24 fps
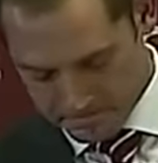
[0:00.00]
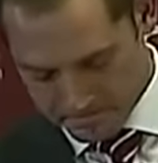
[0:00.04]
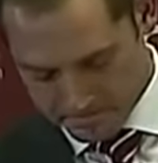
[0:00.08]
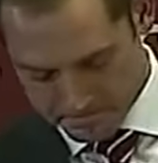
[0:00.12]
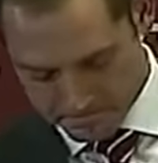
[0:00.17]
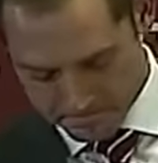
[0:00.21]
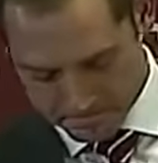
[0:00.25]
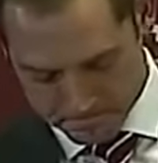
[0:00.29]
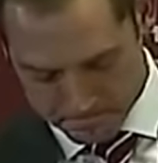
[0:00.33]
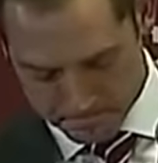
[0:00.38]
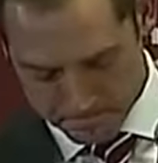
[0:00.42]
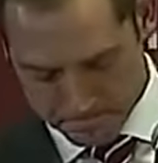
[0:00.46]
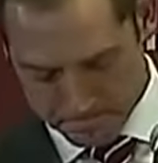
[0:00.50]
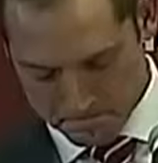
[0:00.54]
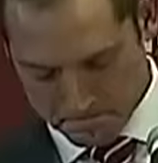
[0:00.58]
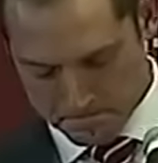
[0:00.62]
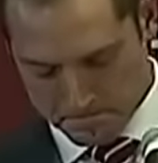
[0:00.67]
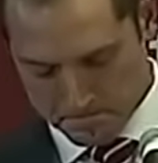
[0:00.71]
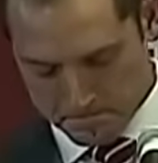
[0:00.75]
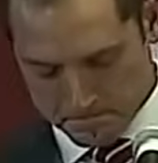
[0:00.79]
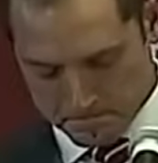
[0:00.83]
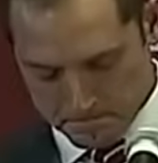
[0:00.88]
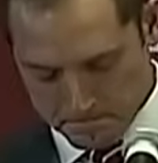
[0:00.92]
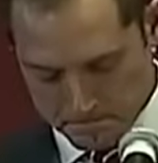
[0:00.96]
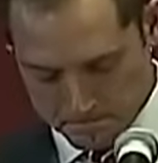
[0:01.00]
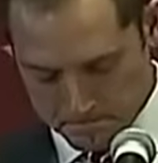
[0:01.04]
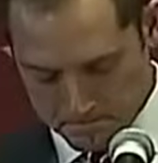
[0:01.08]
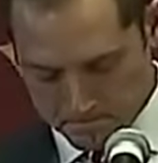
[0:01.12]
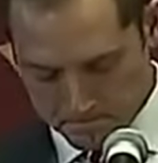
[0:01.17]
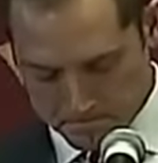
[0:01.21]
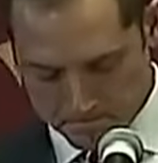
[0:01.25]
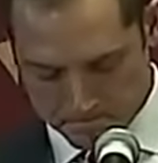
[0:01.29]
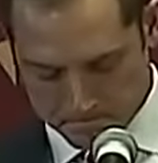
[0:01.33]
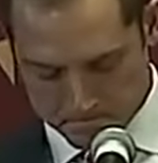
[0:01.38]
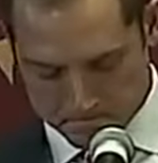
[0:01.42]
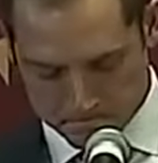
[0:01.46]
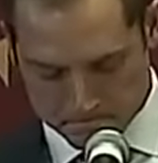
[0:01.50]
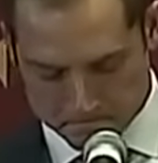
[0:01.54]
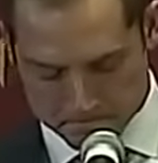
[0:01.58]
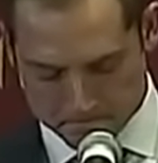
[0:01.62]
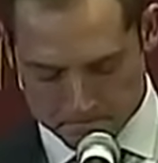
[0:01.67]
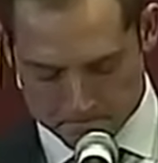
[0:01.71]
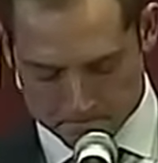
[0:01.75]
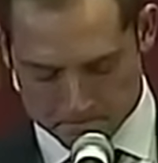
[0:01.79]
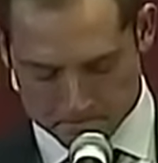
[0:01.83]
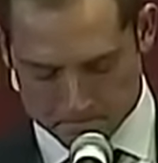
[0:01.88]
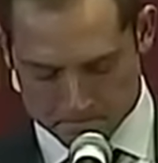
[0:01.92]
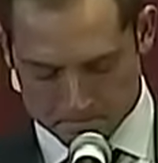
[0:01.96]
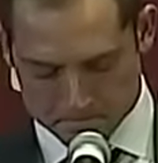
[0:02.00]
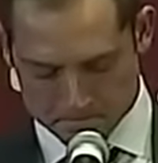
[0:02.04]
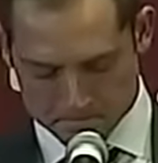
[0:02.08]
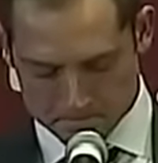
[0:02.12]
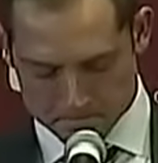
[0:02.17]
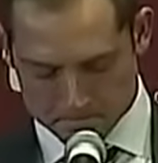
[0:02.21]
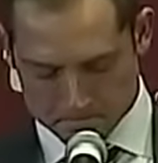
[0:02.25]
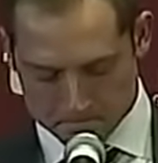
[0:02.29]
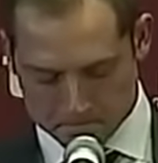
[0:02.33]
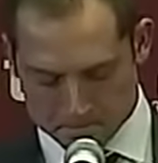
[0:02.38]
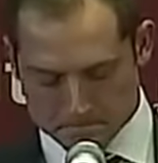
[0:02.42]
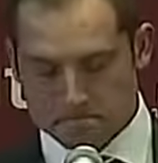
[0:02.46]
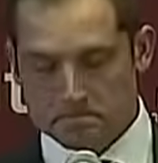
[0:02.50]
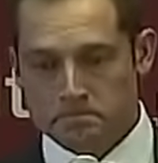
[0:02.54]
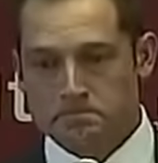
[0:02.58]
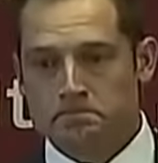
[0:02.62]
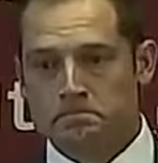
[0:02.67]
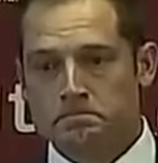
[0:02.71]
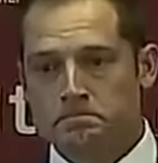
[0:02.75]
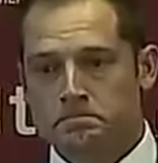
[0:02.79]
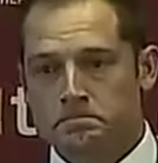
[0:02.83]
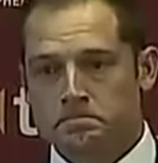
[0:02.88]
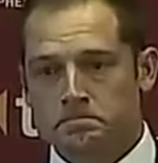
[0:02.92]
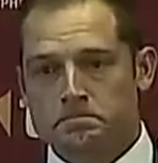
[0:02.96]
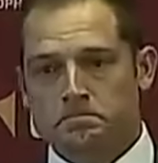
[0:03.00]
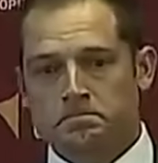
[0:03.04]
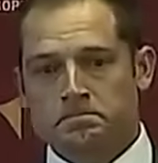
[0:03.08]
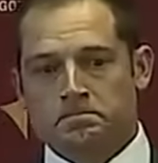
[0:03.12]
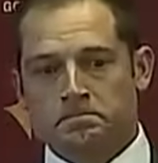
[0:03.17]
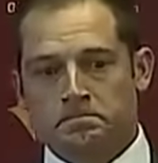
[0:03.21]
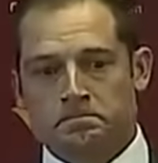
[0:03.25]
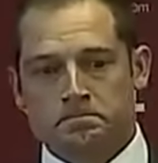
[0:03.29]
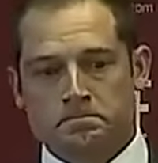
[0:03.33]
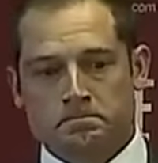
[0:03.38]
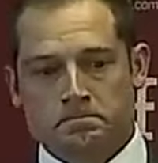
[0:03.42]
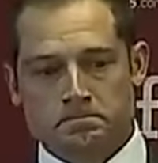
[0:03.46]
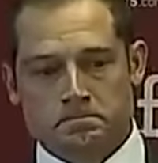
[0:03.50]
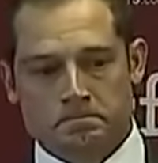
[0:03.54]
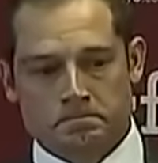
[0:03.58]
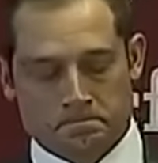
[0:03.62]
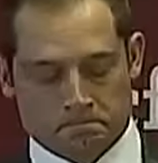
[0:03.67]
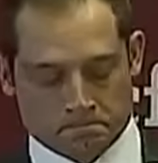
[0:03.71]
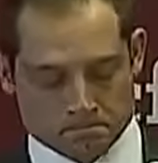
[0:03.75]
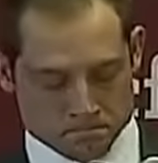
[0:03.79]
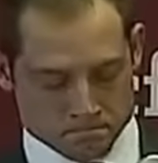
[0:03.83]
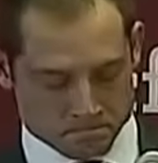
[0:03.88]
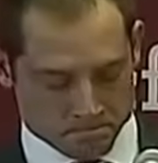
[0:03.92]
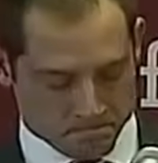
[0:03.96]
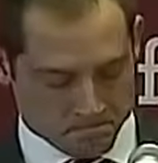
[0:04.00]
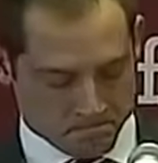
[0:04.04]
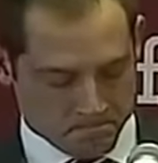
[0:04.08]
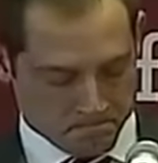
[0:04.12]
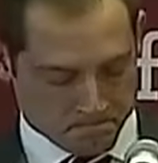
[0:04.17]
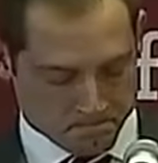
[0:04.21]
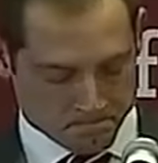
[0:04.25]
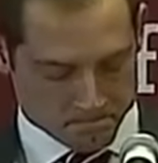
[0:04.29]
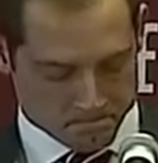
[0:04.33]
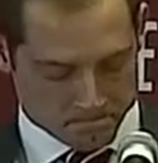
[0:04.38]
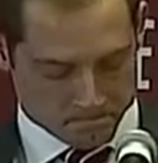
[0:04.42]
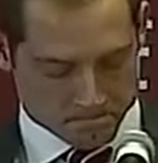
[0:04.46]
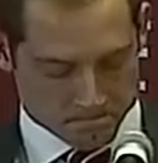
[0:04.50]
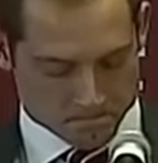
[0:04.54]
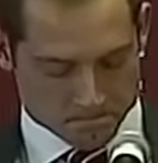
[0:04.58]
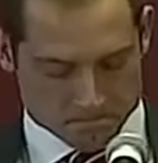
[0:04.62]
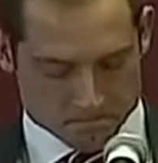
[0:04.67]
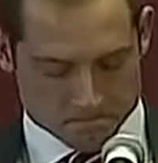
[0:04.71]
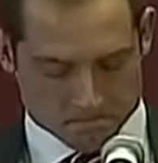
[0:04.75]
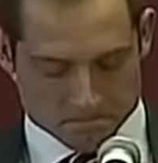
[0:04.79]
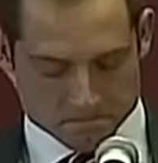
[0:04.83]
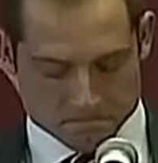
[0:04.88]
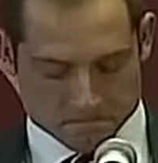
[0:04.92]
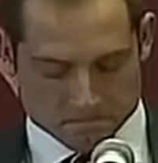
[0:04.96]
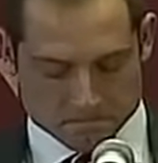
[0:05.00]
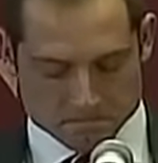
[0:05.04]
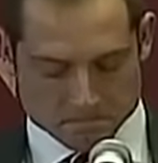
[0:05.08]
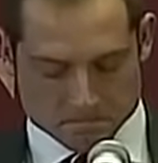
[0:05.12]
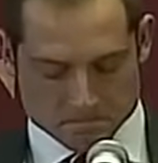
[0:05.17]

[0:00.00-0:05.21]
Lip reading: Nobody speaks.